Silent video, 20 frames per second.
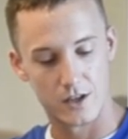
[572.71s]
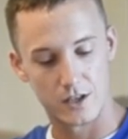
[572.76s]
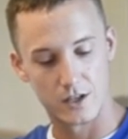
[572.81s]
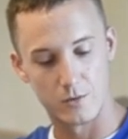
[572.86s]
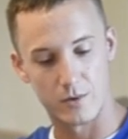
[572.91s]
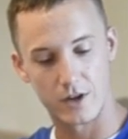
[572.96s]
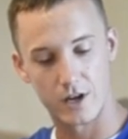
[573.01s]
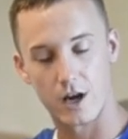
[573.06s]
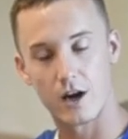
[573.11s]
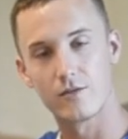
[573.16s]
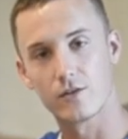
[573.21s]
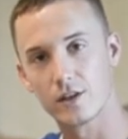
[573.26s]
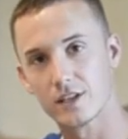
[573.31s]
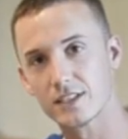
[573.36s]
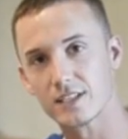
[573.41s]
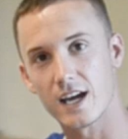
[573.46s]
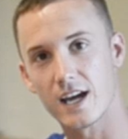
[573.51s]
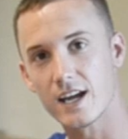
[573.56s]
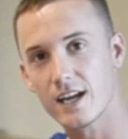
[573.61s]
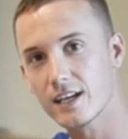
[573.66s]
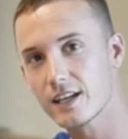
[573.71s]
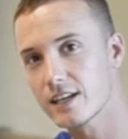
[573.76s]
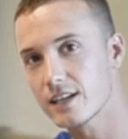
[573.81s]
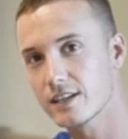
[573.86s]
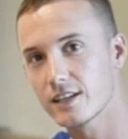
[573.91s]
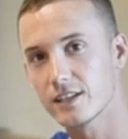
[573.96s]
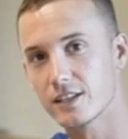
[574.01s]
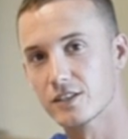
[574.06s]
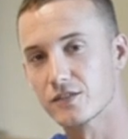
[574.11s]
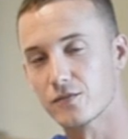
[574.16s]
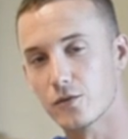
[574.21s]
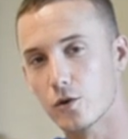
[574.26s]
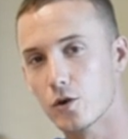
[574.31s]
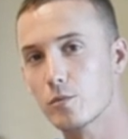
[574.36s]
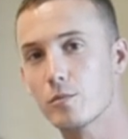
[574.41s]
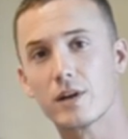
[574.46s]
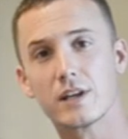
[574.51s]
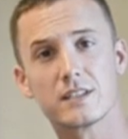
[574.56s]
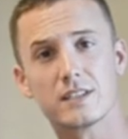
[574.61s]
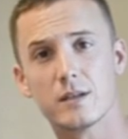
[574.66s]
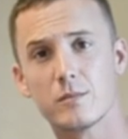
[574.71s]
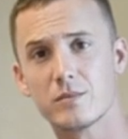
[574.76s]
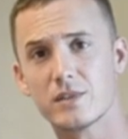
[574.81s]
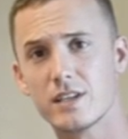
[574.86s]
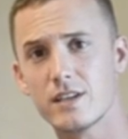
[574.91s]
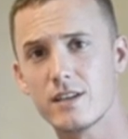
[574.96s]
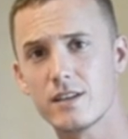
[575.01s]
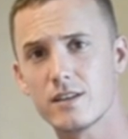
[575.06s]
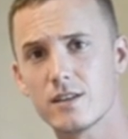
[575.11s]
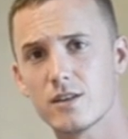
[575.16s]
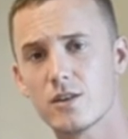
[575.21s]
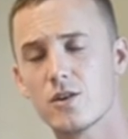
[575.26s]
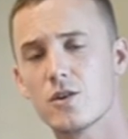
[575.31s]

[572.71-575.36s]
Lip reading: your recovery tank is full but it's empty,